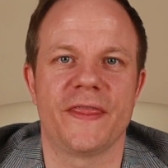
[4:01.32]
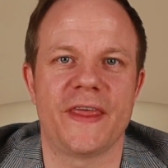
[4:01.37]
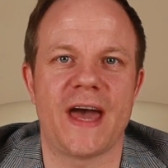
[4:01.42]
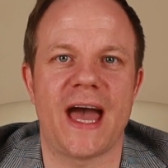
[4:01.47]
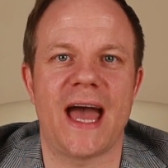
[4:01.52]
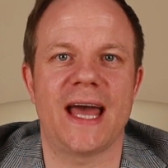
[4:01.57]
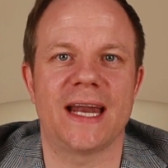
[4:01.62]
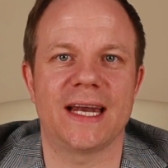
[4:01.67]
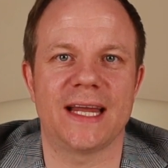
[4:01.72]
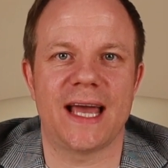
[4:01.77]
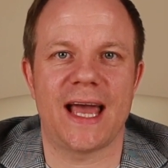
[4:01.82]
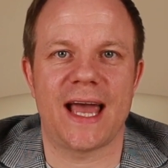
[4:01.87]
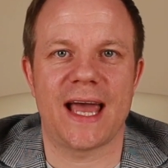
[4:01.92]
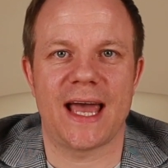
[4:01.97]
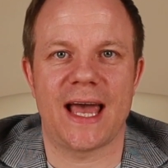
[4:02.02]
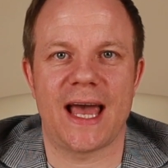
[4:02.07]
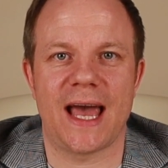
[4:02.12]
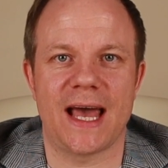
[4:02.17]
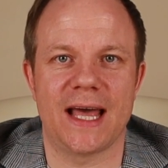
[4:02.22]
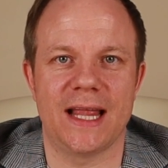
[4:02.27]
that
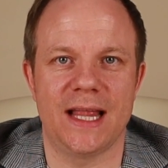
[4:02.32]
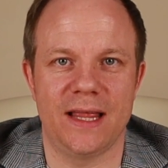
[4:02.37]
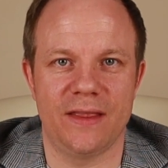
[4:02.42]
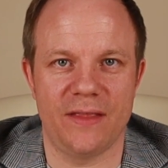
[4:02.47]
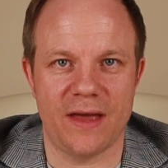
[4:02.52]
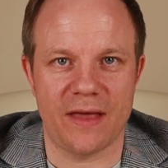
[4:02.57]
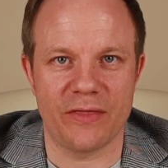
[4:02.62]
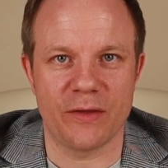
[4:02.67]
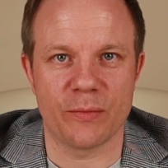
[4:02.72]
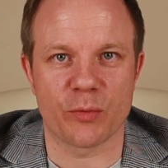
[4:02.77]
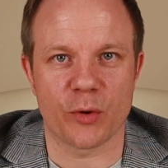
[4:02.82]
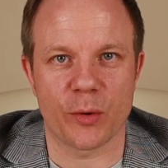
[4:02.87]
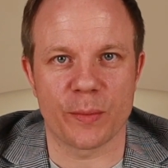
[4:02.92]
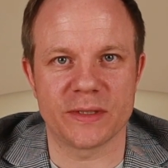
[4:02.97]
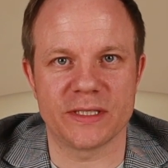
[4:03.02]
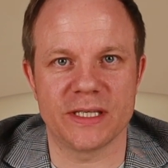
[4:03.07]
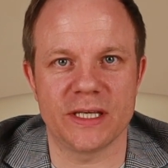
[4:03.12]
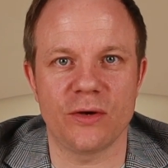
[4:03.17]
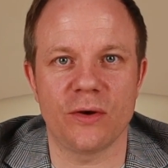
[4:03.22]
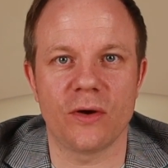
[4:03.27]
the
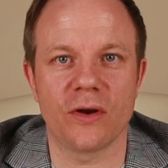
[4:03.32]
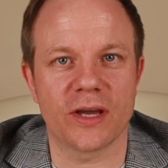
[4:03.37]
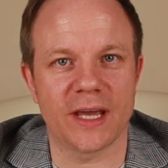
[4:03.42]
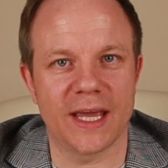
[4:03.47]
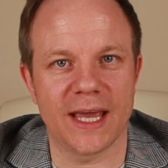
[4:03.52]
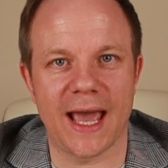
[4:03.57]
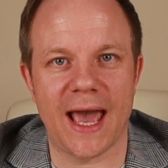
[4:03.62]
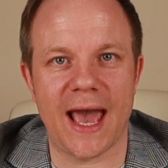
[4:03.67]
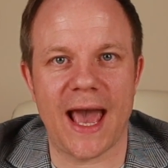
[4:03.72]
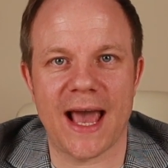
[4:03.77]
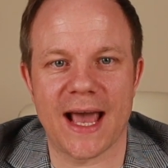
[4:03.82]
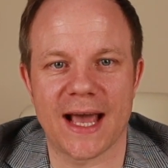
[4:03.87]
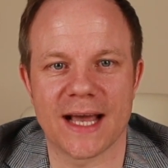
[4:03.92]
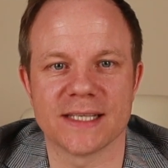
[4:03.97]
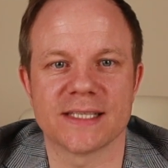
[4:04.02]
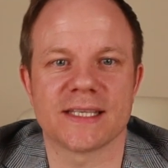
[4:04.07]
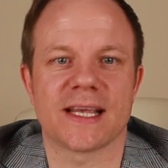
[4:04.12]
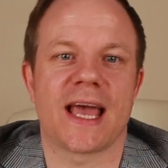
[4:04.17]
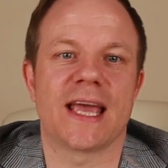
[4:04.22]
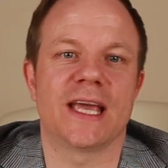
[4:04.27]
property you're looking at
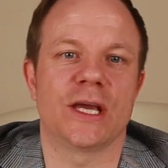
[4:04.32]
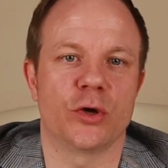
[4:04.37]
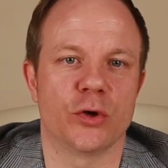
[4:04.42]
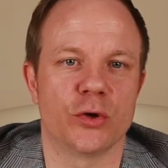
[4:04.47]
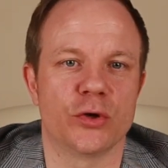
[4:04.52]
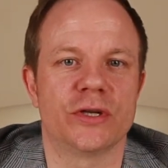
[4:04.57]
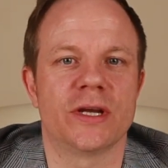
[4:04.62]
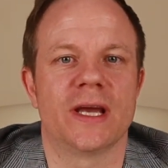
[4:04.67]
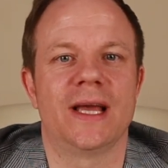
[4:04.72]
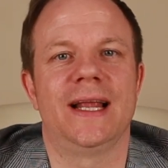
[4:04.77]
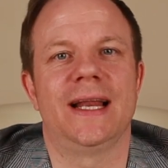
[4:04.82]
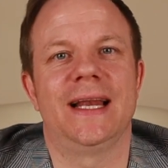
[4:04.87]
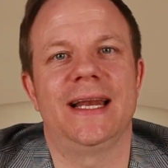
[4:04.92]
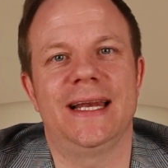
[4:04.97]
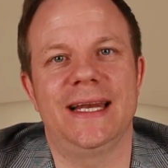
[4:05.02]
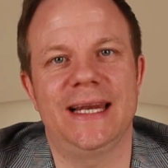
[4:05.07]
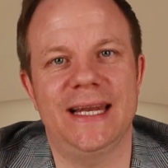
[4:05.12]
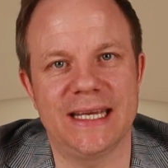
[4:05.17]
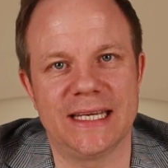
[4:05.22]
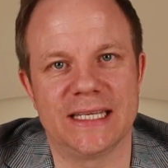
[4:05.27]
has a good
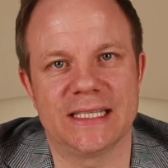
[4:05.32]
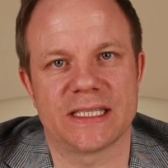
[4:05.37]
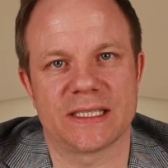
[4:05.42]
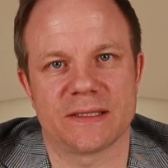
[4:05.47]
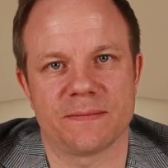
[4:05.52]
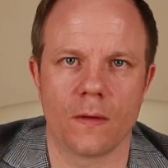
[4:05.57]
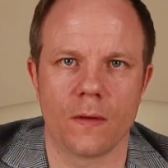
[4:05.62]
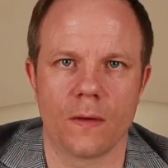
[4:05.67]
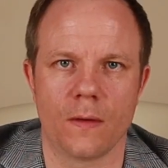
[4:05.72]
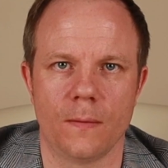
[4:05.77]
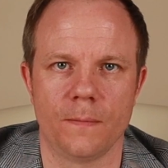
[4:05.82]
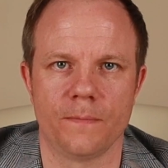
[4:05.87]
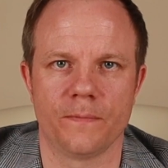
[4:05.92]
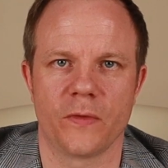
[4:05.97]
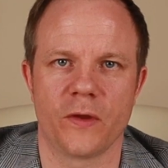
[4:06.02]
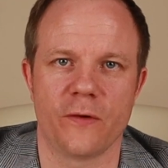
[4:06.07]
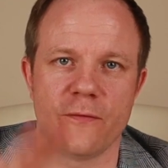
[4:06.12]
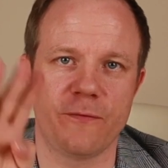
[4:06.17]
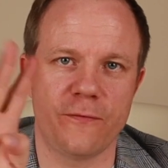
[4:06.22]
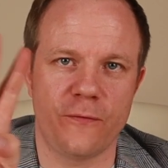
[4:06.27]
lease.
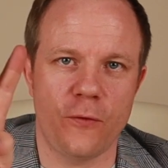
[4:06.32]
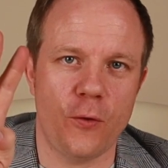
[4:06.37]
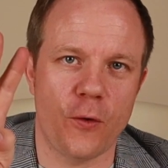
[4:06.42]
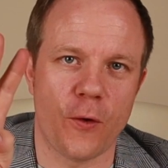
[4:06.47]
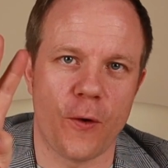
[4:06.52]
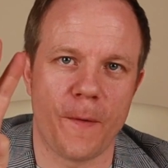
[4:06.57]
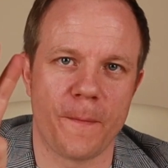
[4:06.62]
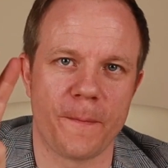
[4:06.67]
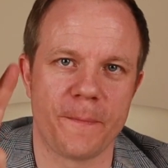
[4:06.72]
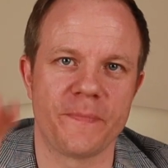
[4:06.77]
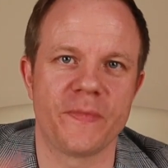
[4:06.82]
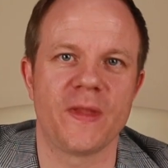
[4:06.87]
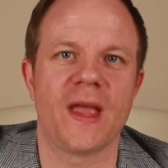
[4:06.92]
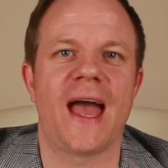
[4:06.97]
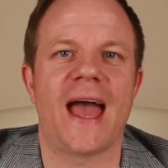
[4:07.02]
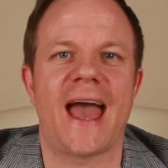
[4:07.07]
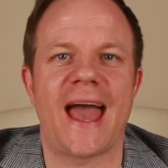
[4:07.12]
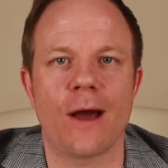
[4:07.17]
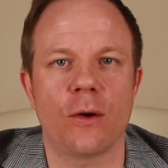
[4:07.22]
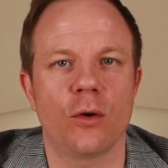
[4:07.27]
4,
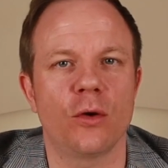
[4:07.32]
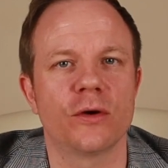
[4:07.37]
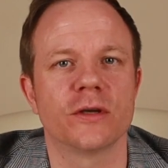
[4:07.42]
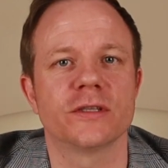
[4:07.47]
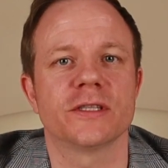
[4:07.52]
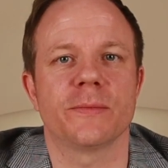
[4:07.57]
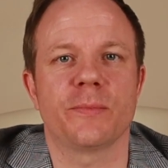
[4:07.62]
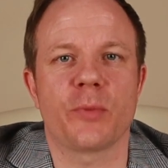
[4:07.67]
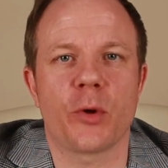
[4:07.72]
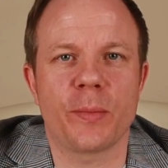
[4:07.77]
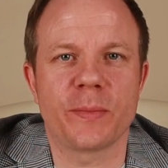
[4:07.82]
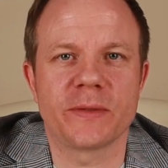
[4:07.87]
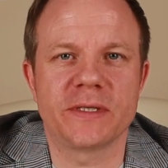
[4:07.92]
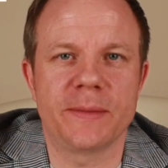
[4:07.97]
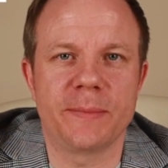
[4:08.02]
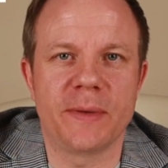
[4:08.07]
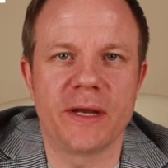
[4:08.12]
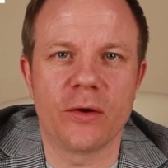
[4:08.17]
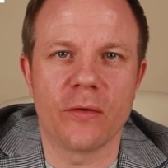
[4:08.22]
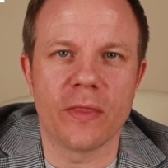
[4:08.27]
how long has the property
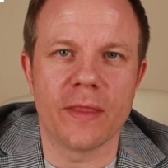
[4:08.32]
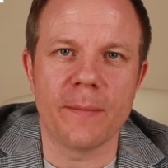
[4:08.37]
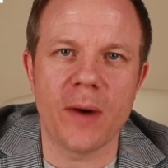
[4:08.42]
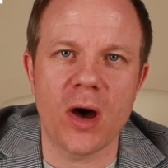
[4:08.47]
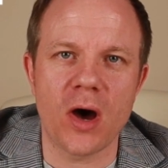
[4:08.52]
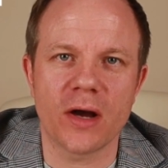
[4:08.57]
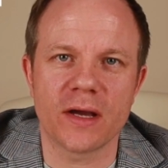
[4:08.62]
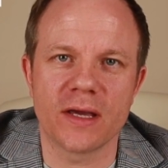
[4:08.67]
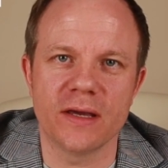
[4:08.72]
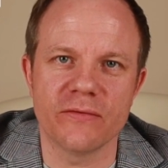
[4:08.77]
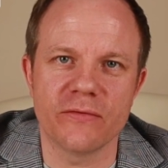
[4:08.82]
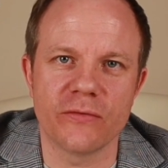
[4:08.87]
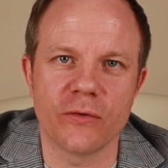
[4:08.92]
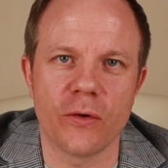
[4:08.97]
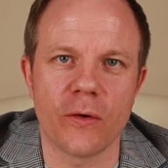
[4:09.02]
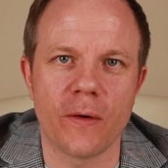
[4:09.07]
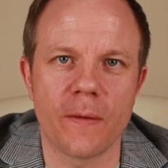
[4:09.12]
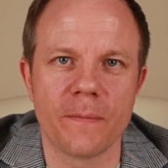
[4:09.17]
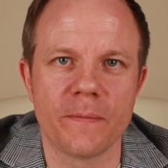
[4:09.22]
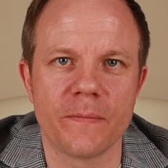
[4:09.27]
been on the market
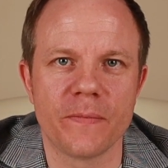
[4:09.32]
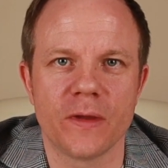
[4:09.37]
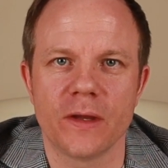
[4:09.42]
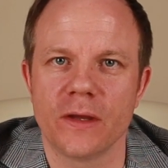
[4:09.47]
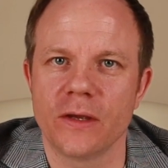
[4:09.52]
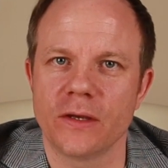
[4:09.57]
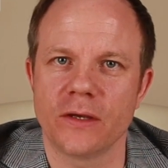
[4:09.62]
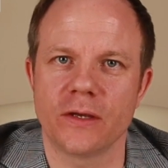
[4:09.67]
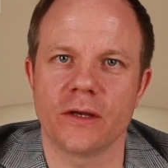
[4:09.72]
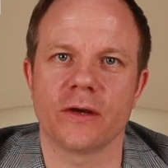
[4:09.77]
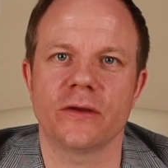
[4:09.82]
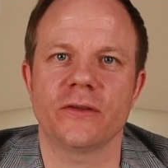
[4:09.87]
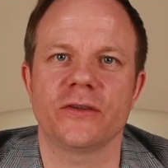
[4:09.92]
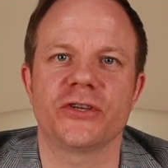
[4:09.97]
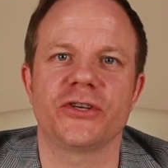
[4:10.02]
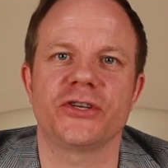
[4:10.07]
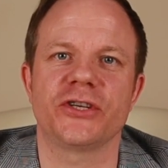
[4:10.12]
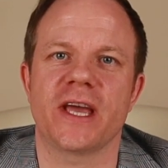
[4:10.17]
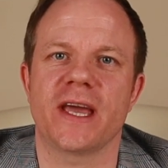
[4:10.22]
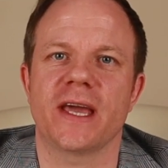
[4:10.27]
for? You know,
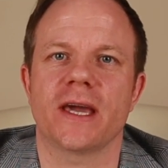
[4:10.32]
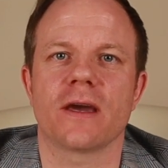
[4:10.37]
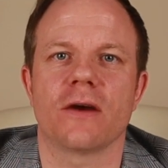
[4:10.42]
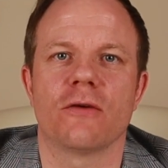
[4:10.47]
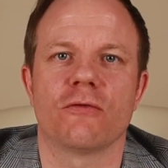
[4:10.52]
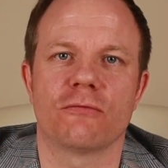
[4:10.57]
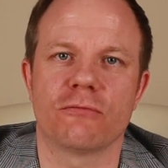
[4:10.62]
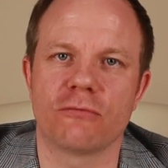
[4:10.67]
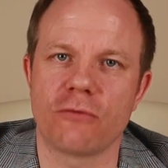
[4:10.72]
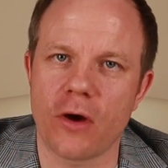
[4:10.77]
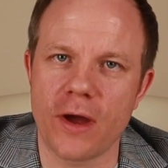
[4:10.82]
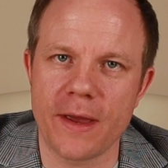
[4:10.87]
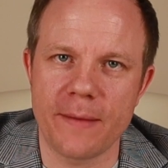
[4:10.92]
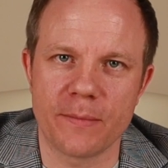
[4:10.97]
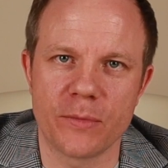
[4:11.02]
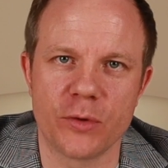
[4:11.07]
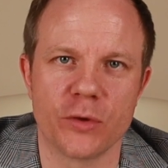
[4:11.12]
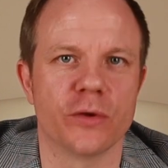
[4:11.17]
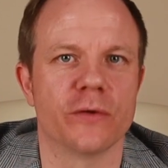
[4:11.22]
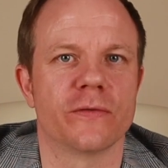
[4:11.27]
check
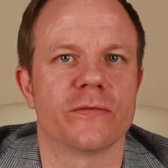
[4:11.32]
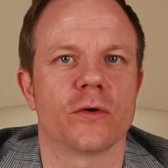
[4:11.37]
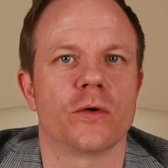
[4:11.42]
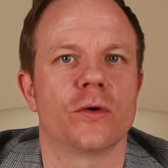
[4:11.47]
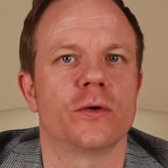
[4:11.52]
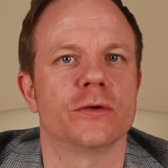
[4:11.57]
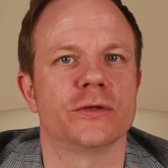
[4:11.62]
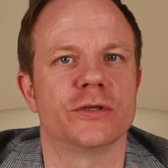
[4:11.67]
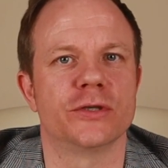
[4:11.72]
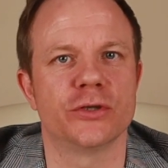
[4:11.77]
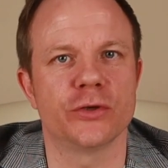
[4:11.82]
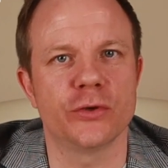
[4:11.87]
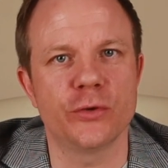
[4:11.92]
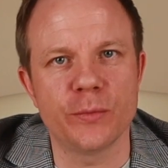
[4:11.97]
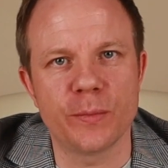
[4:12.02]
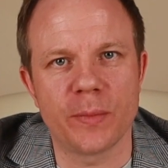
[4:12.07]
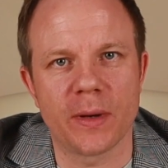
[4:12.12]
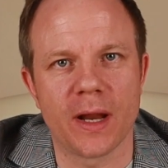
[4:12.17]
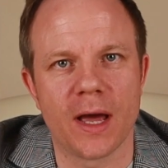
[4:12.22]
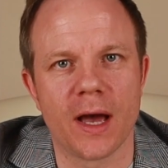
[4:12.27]
Rightmove or
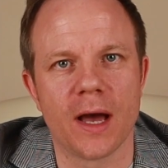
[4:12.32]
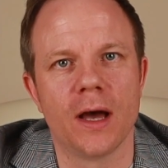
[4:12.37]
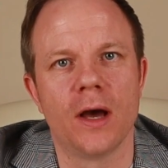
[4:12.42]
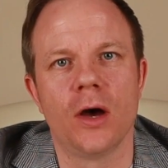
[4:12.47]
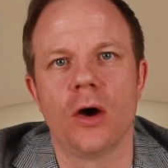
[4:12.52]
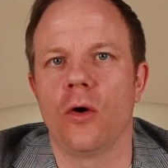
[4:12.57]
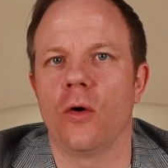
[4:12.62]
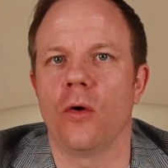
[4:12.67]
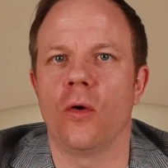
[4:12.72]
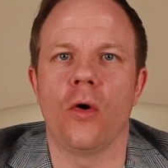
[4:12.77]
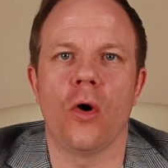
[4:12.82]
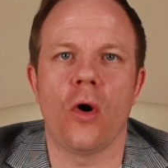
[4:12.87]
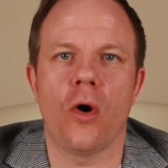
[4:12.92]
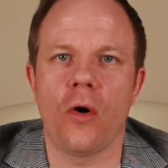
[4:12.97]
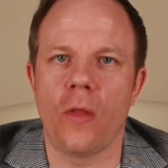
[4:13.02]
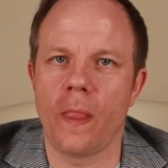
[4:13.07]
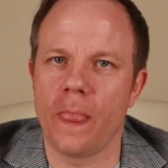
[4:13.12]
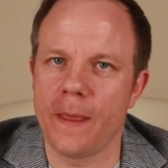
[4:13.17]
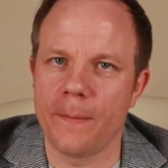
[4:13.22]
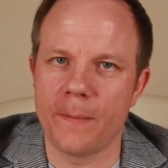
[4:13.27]
Zoopla or
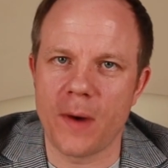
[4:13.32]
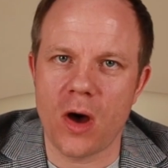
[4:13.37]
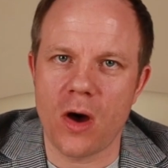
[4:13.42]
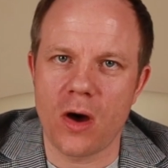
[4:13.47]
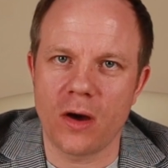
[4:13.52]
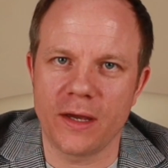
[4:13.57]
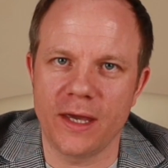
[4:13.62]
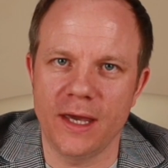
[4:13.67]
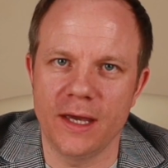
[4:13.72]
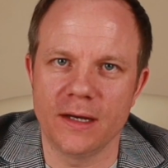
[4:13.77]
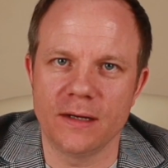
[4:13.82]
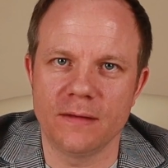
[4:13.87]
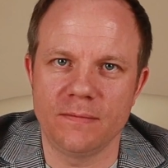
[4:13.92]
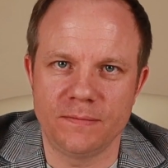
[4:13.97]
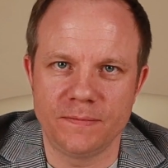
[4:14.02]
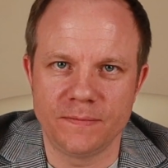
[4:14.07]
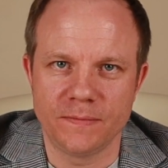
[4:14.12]
On the Market